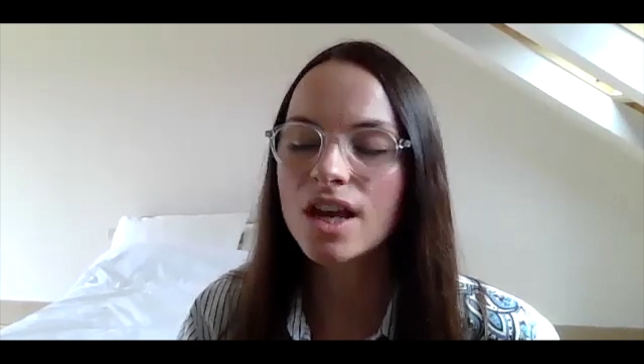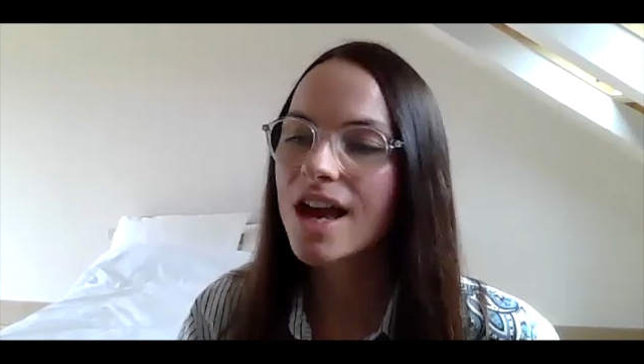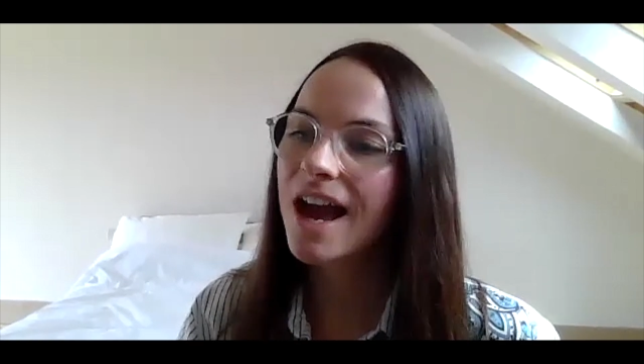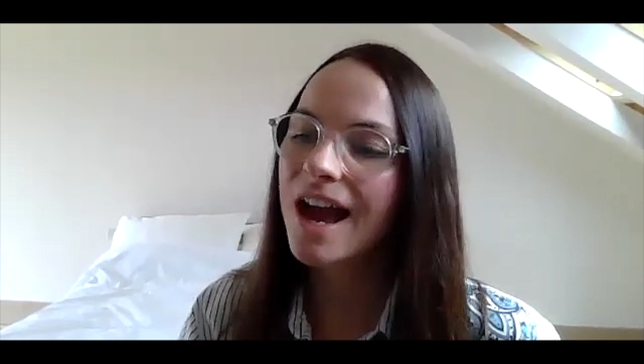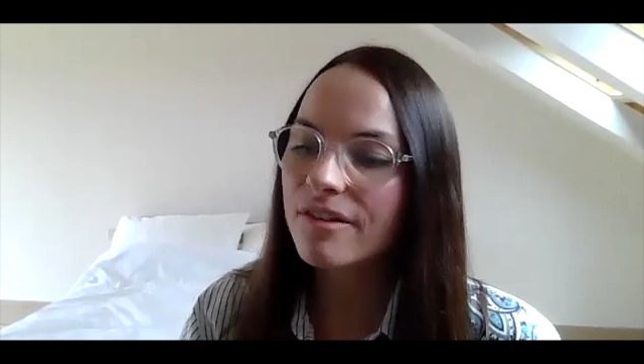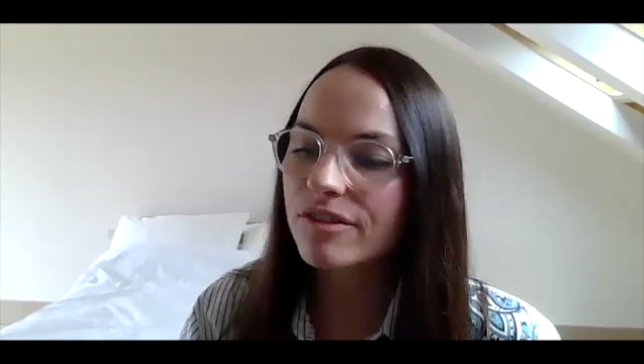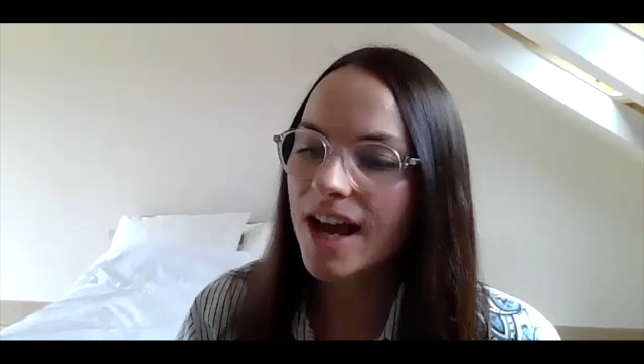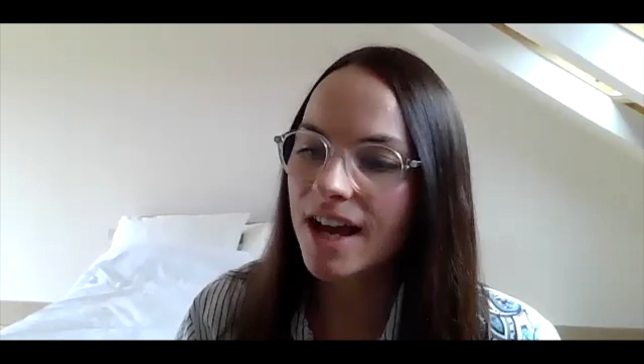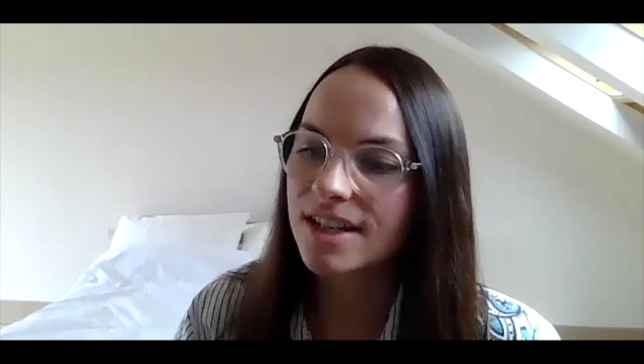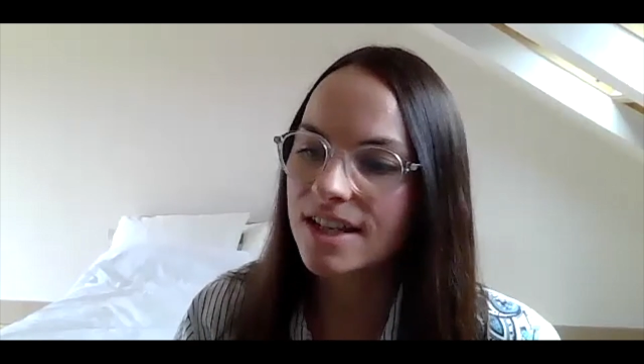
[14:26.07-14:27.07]
haven't
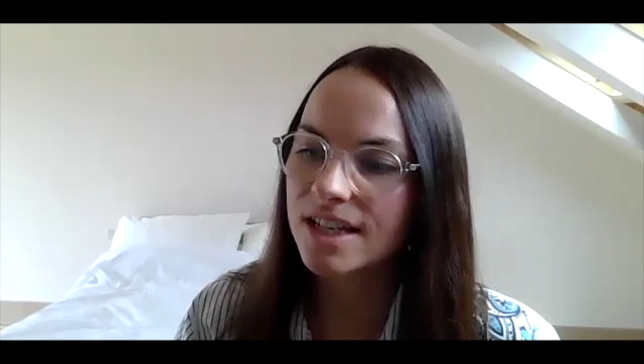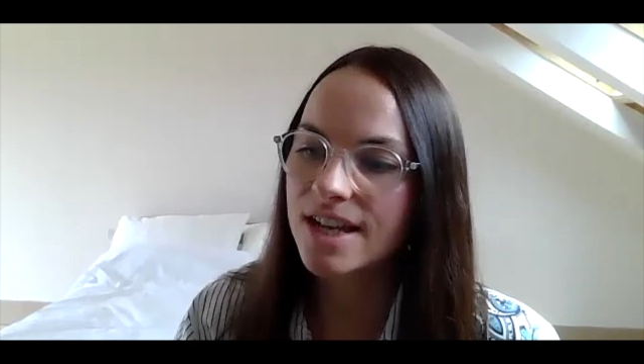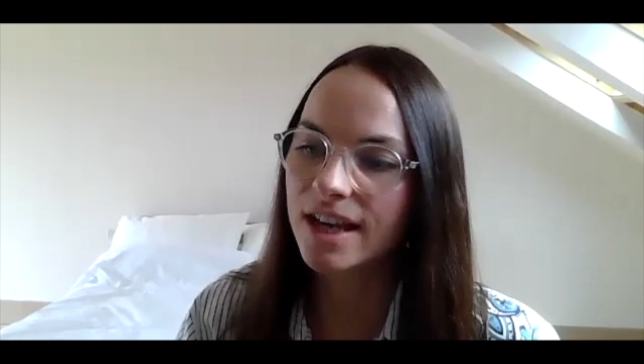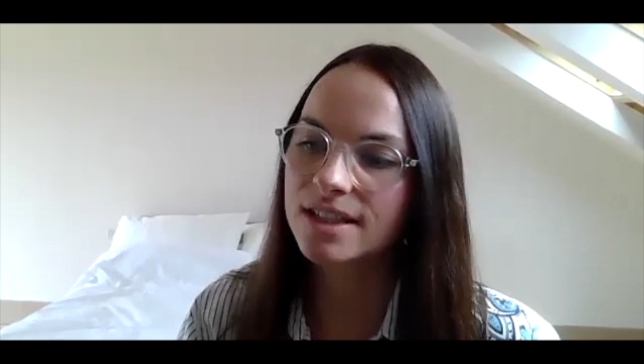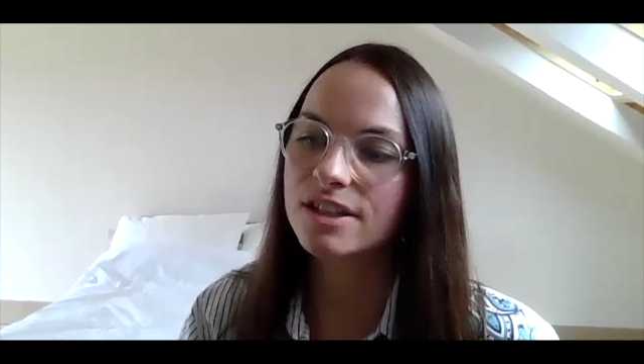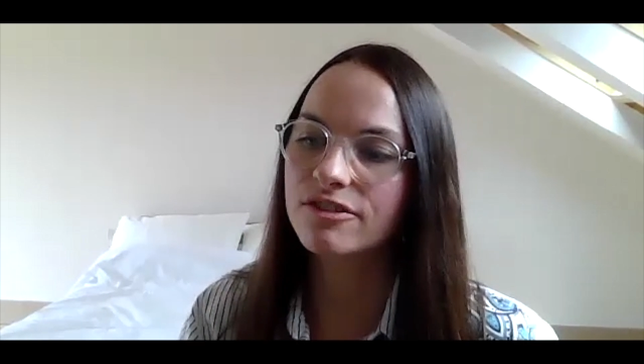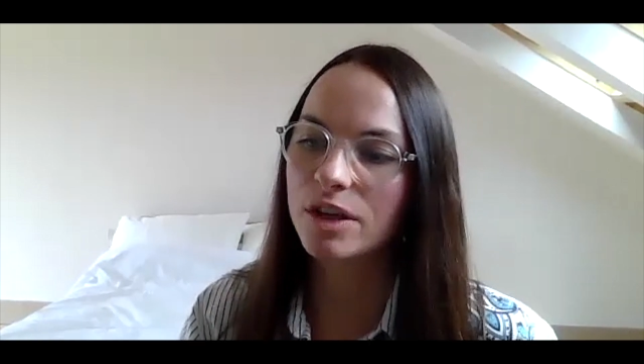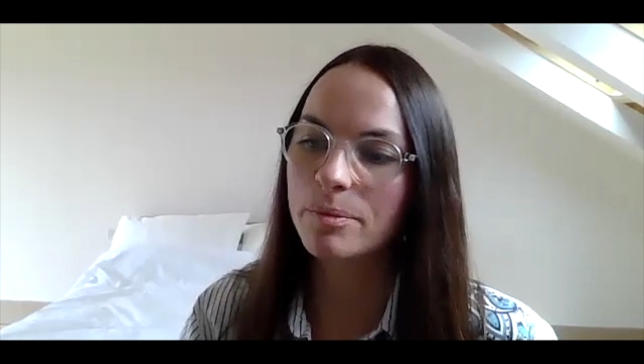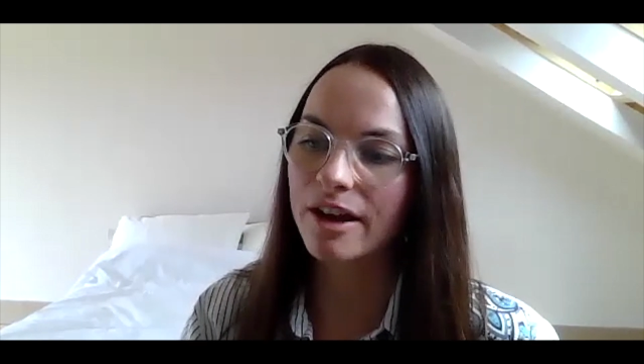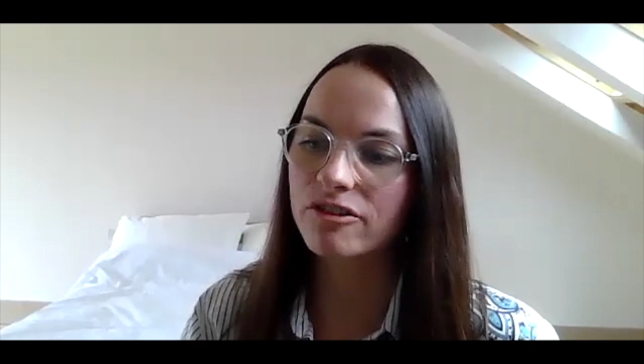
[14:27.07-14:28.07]
had any negative
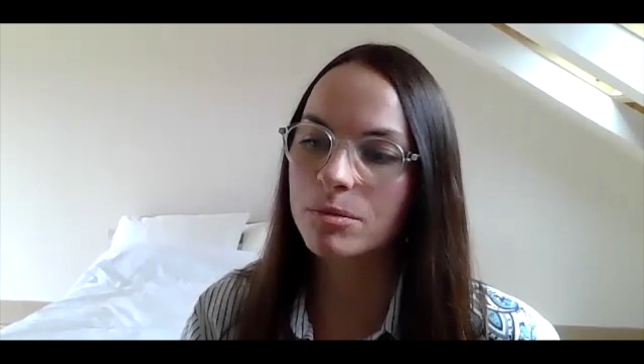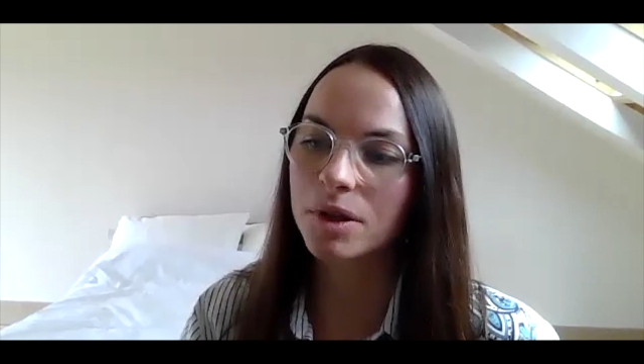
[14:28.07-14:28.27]
feedback from the